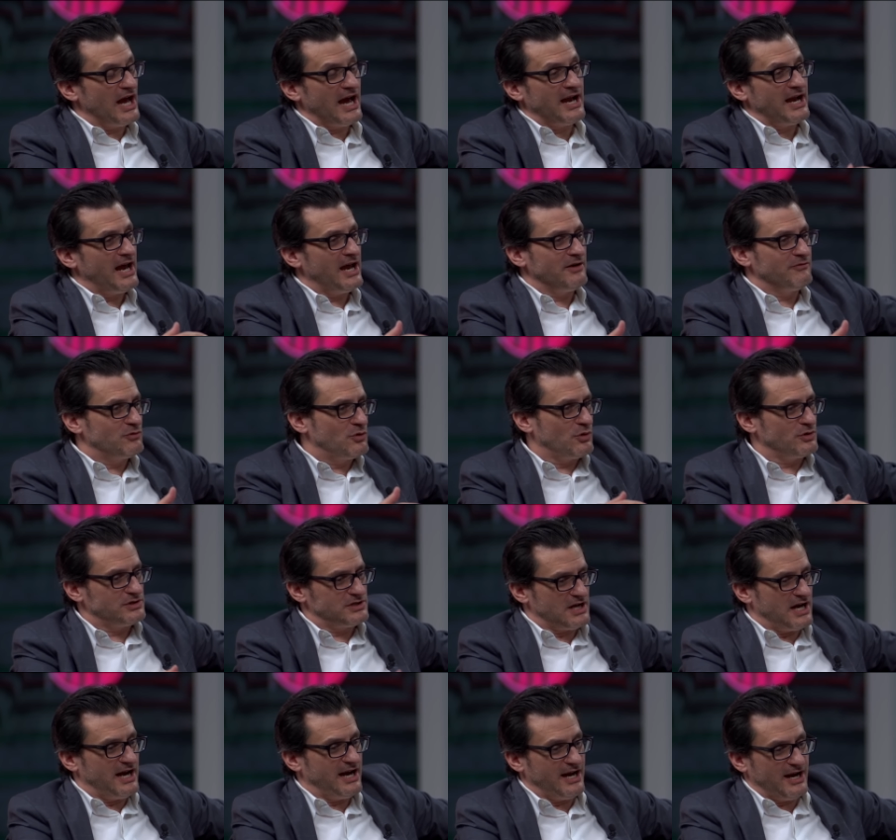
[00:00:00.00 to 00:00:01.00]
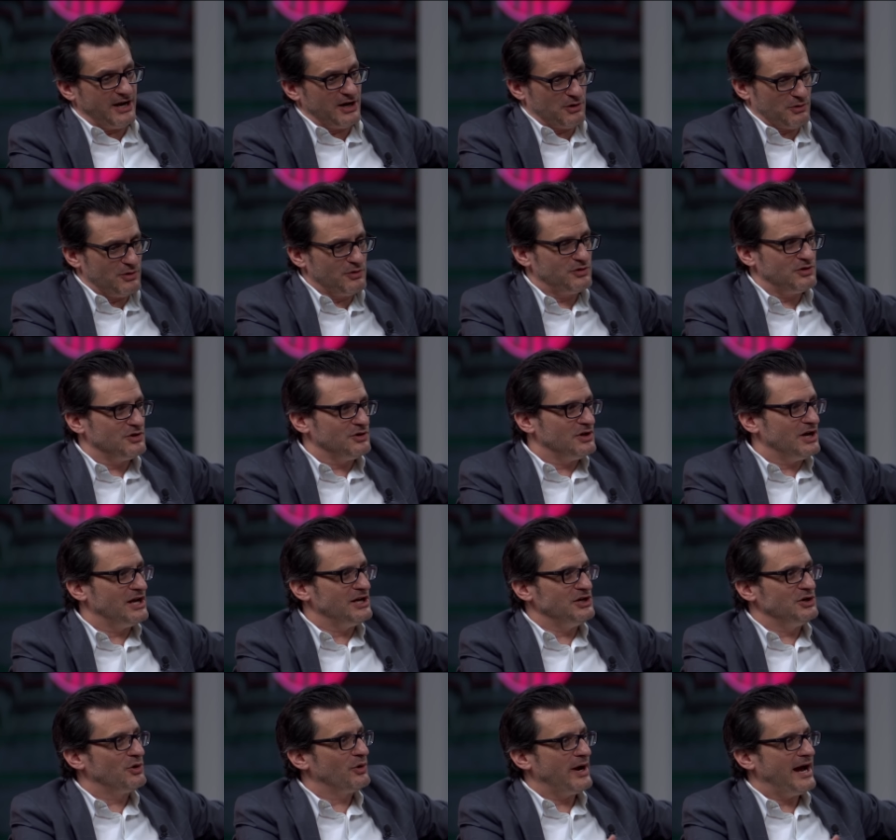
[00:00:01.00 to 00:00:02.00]
And, and of course, I, I agree with you.
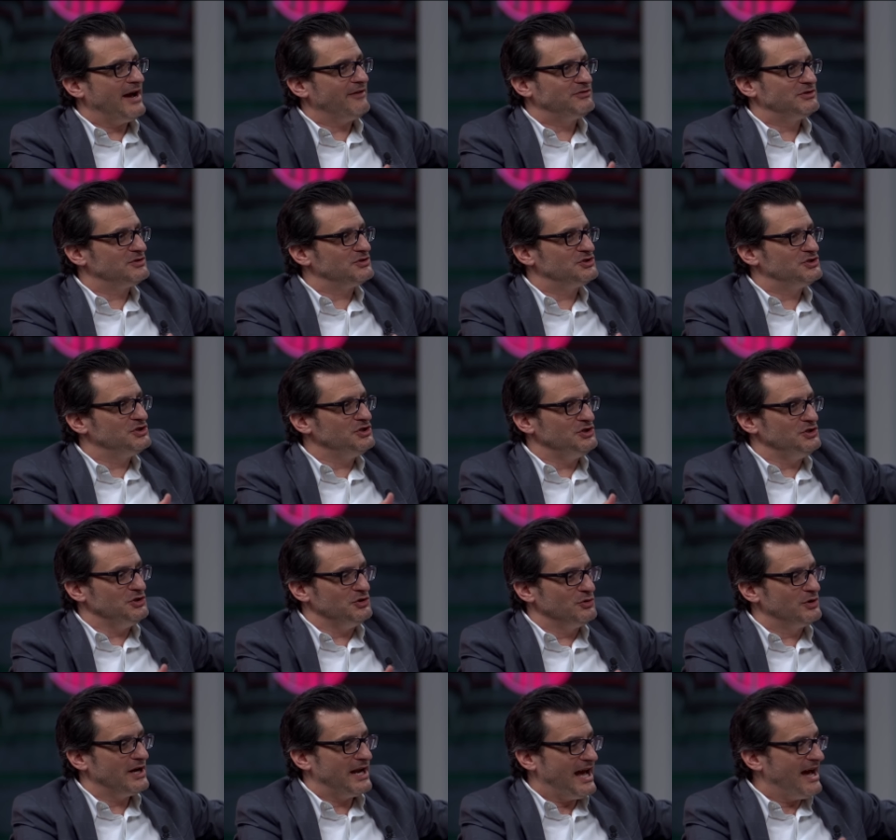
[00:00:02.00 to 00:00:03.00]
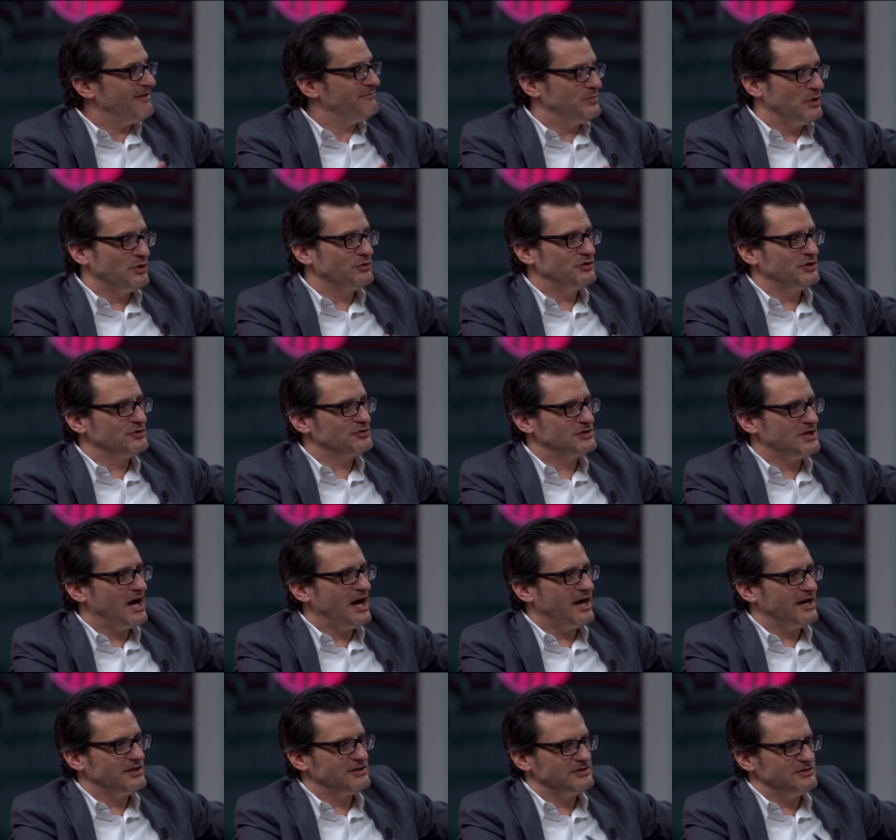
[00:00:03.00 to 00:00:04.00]
And you don't have to. You can have both those
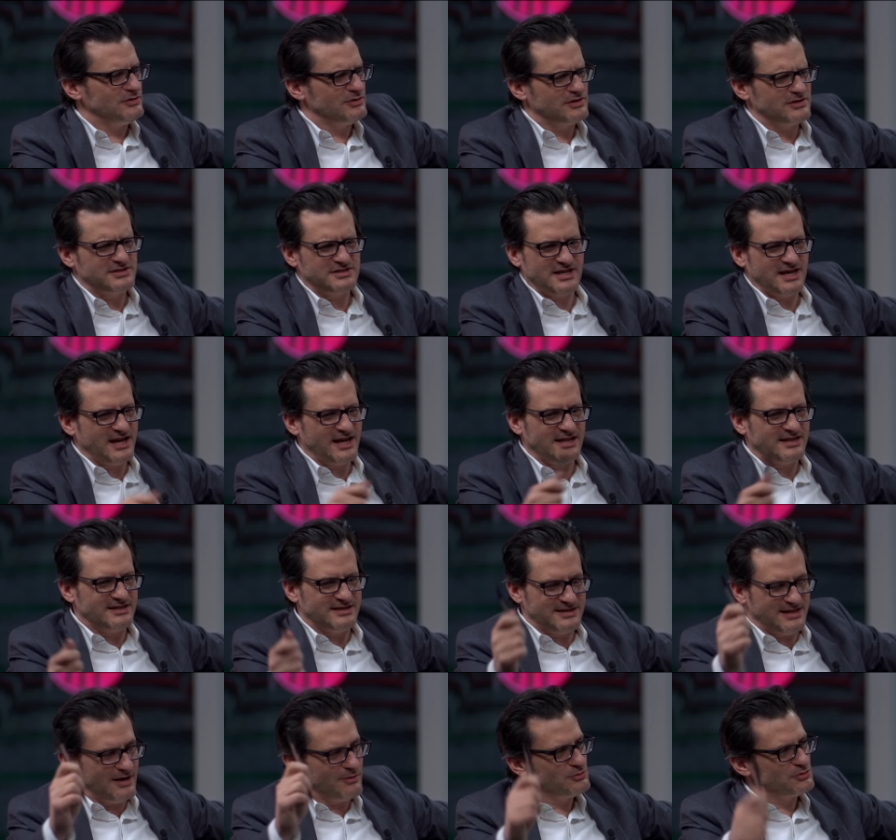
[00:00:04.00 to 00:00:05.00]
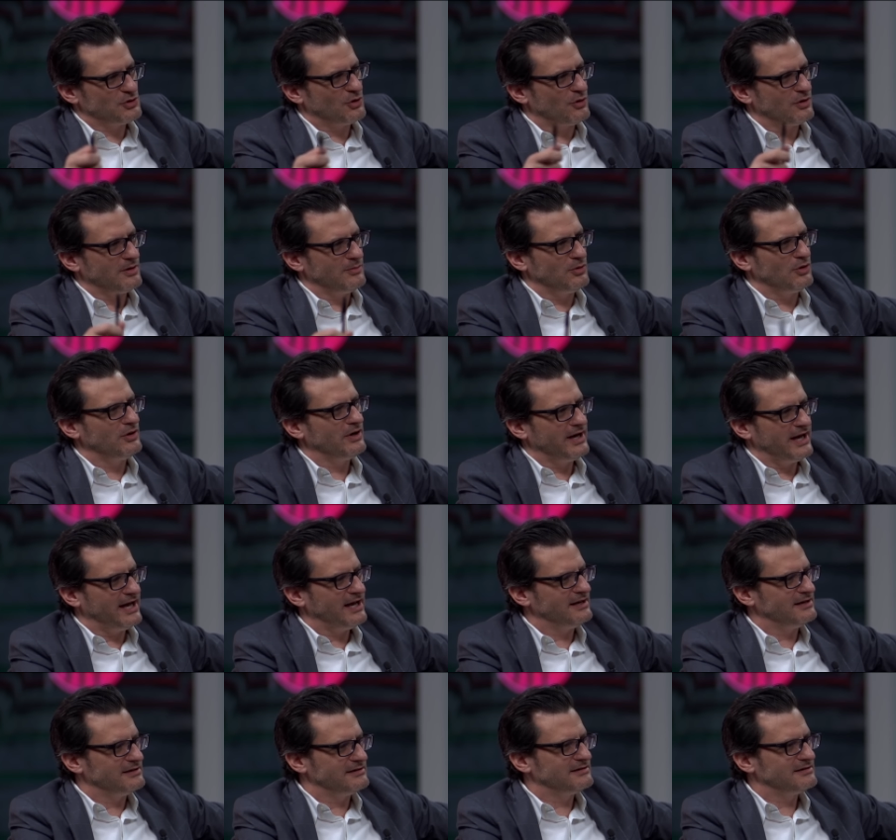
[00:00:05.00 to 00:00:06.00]
sides. You can say that was horrible,
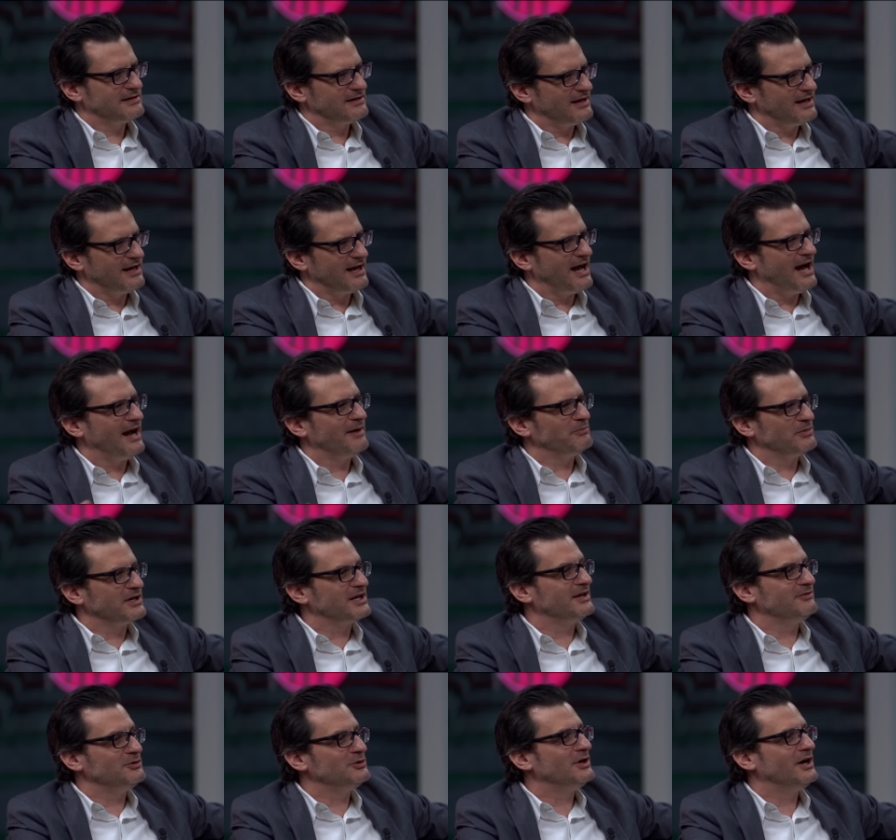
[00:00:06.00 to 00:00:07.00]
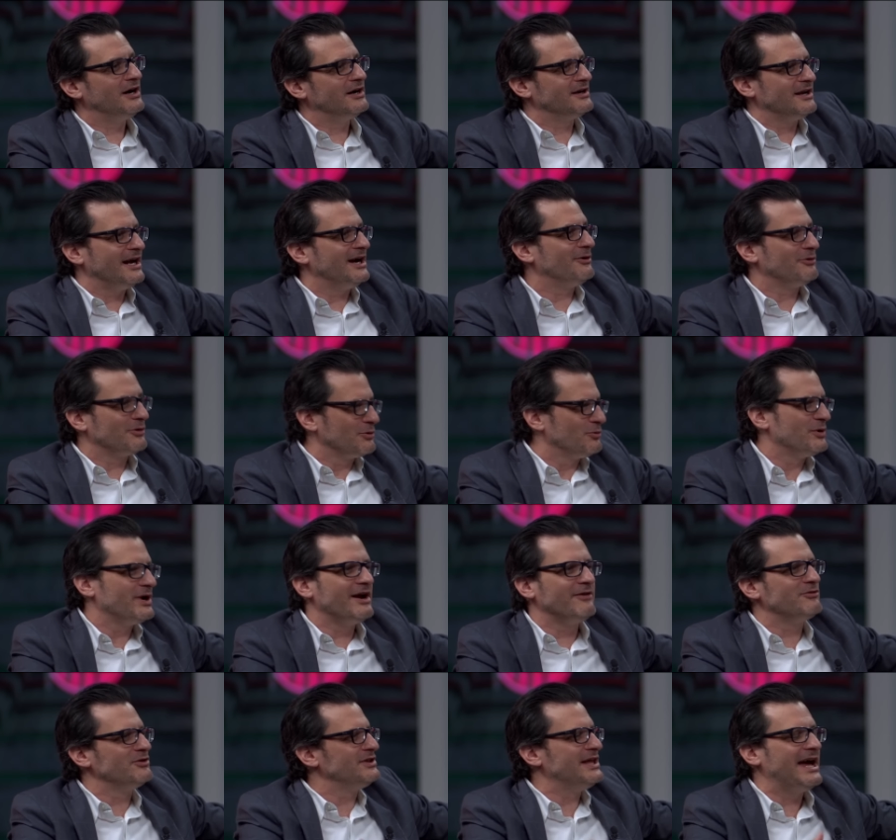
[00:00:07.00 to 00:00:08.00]
and I'm going to give you a hug now, or
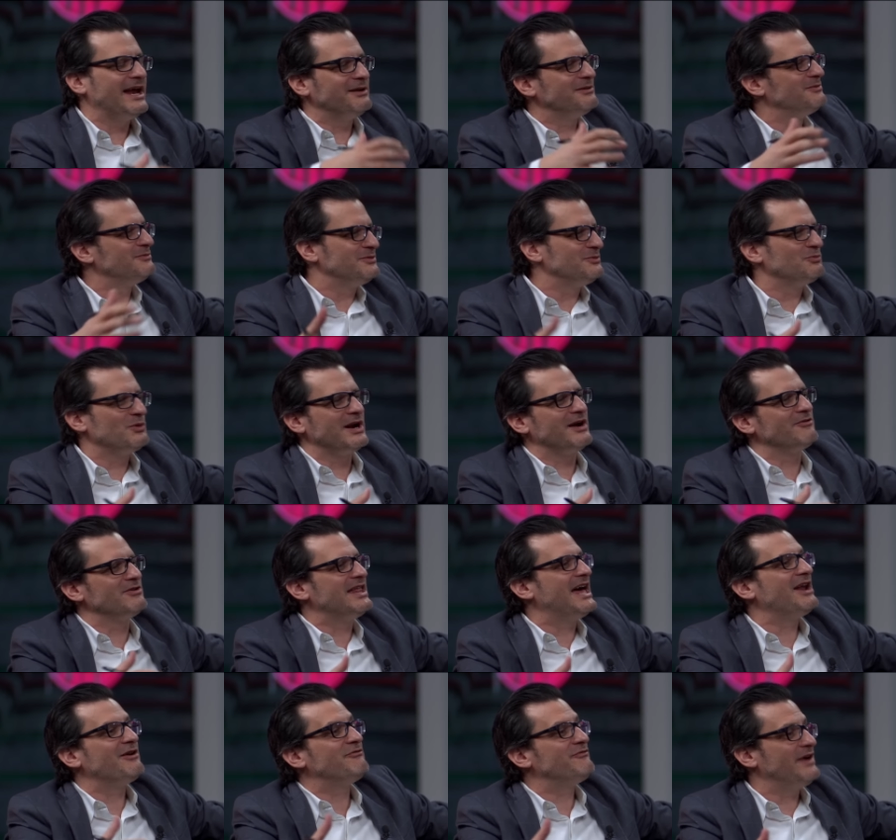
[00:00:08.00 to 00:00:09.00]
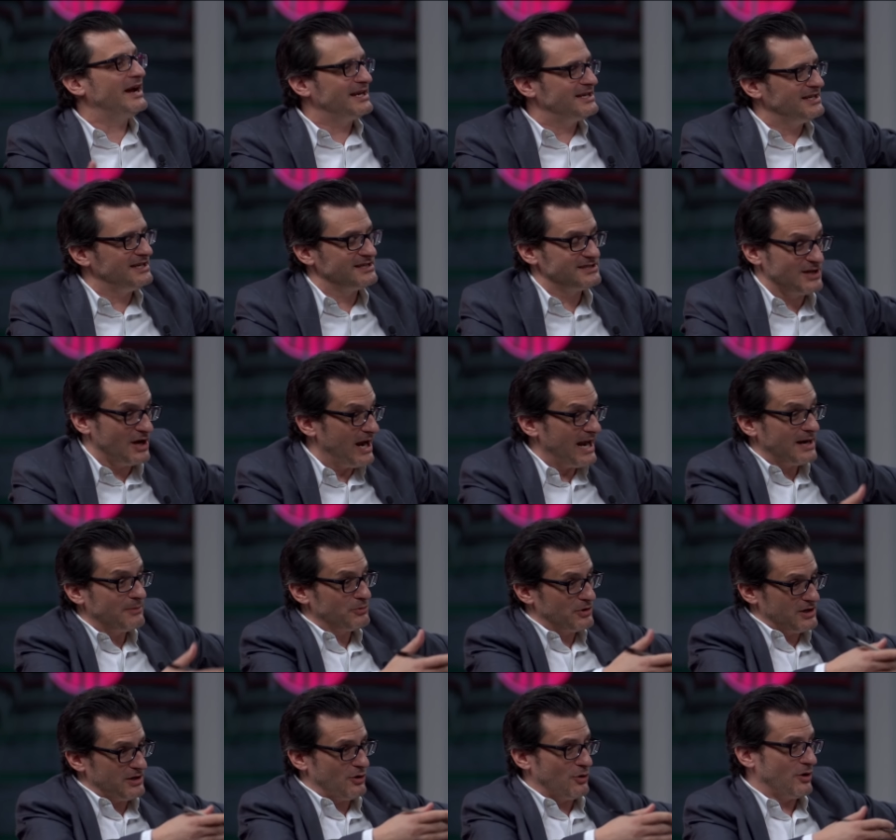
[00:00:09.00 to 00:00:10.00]
whatever that whatever that effect is, and I'm
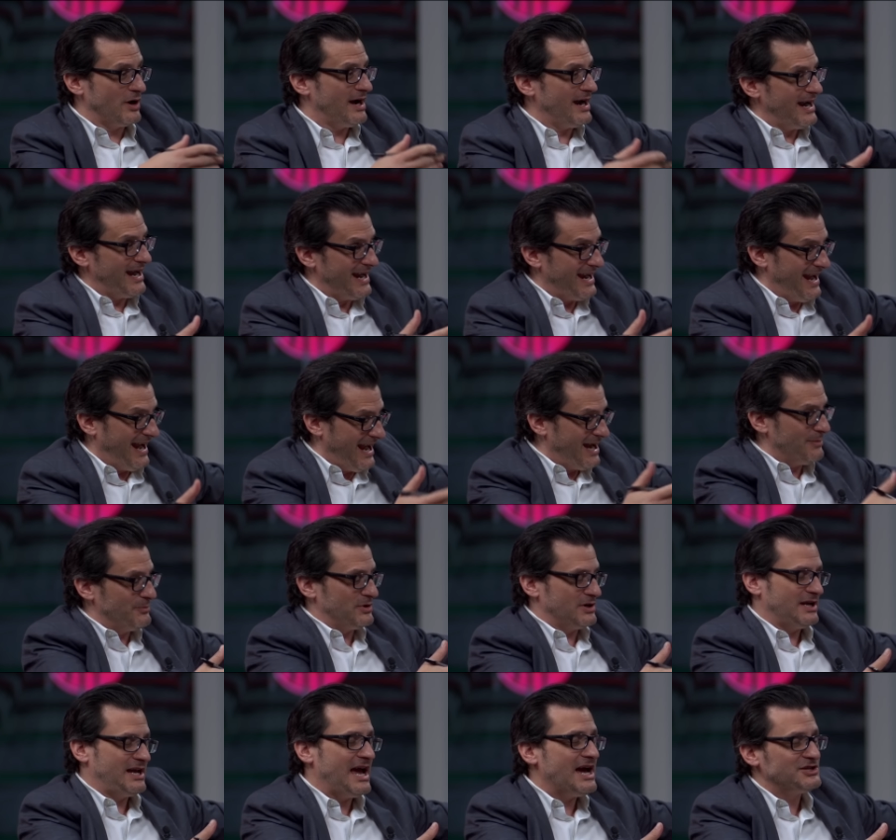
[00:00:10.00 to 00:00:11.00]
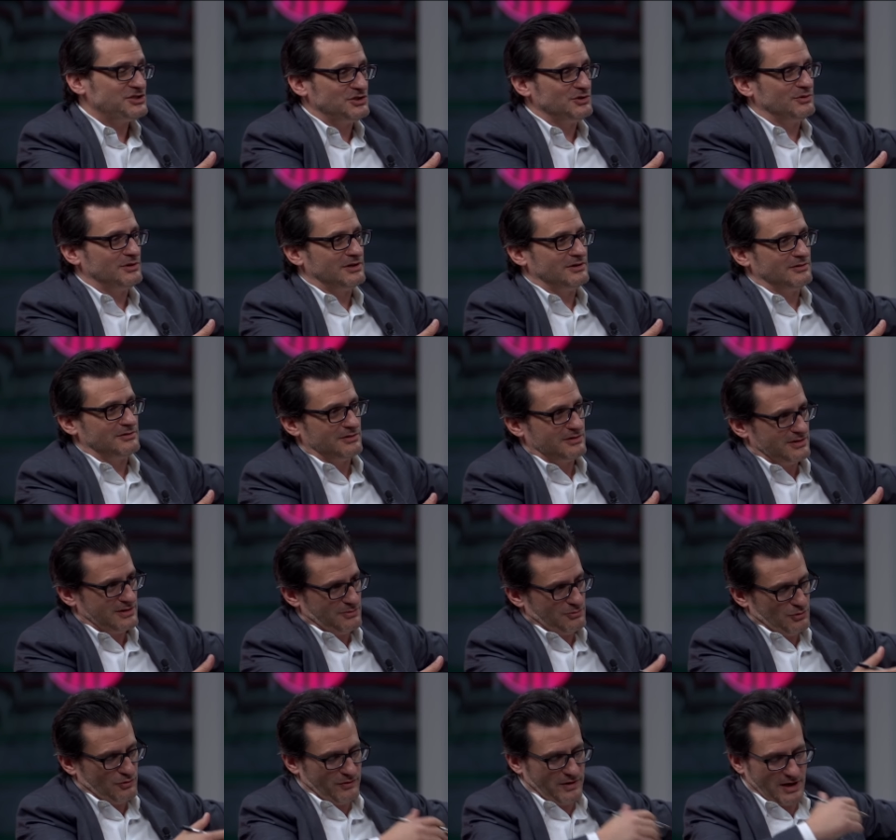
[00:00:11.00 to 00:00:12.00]
going to or and I'm going to cast you in
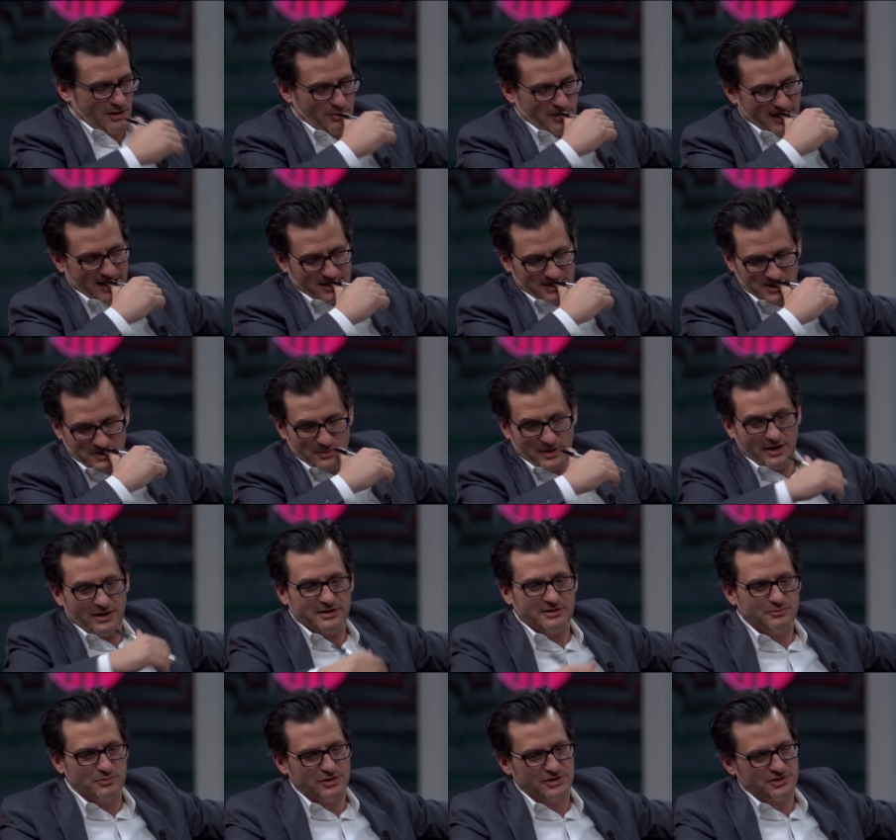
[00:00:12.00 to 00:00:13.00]
the movie I want to ask you about mm-hmm.